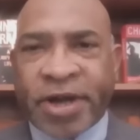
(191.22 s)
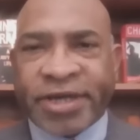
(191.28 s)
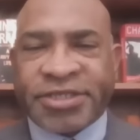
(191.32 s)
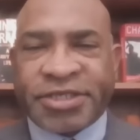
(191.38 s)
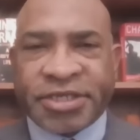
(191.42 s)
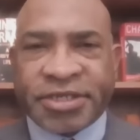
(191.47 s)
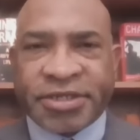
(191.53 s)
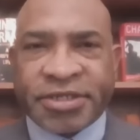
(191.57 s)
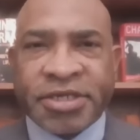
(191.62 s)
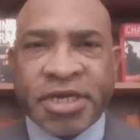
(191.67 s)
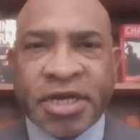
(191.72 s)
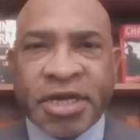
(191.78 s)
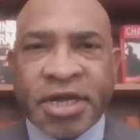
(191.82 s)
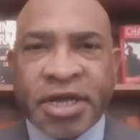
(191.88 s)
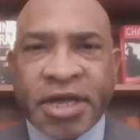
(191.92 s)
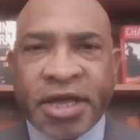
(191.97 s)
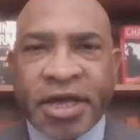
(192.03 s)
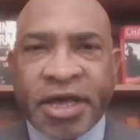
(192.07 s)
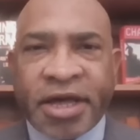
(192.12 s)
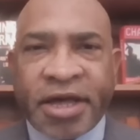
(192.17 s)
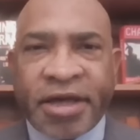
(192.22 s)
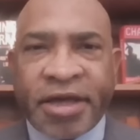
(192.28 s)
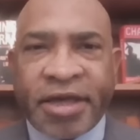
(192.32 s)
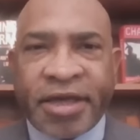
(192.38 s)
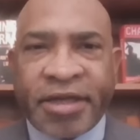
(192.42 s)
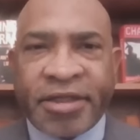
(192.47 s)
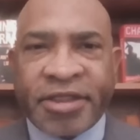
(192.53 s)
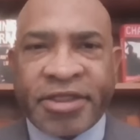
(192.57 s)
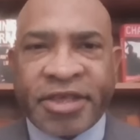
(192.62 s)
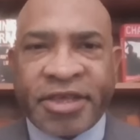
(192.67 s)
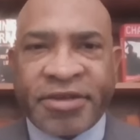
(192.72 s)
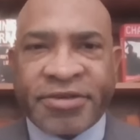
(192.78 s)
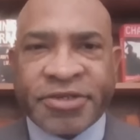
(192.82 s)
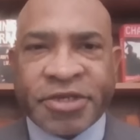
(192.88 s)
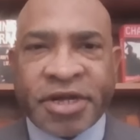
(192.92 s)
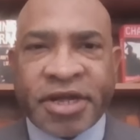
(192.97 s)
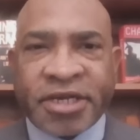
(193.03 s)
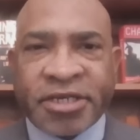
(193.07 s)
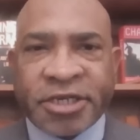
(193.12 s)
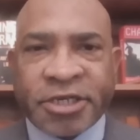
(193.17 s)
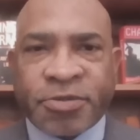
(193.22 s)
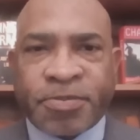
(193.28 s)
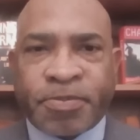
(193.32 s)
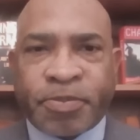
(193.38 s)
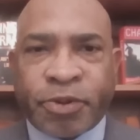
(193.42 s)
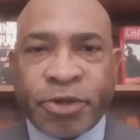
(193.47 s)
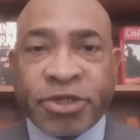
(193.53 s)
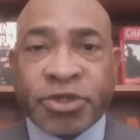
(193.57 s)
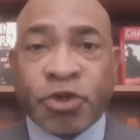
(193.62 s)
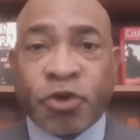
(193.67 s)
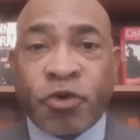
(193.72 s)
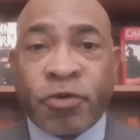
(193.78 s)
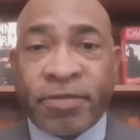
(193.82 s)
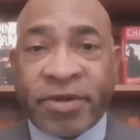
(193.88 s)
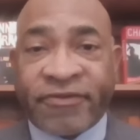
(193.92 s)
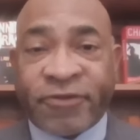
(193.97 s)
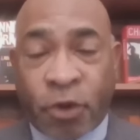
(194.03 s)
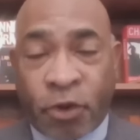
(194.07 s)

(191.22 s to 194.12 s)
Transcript: questions. The judge is presumed,